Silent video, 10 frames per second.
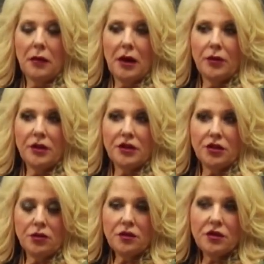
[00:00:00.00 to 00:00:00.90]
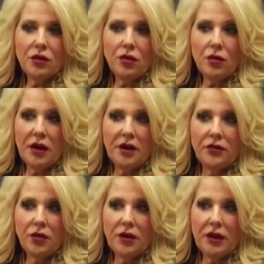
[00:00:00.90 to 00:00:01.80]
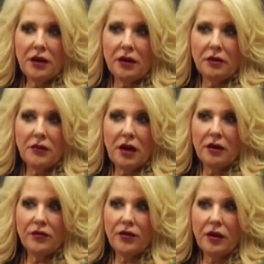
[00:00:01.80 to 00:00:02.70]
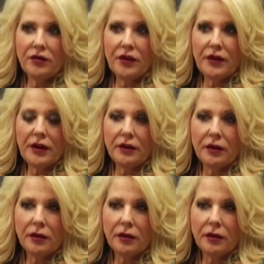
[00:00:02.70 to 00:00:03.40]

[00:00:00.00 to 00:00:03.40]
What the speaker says: I would assume so. I have no idea. I'm not involved in that.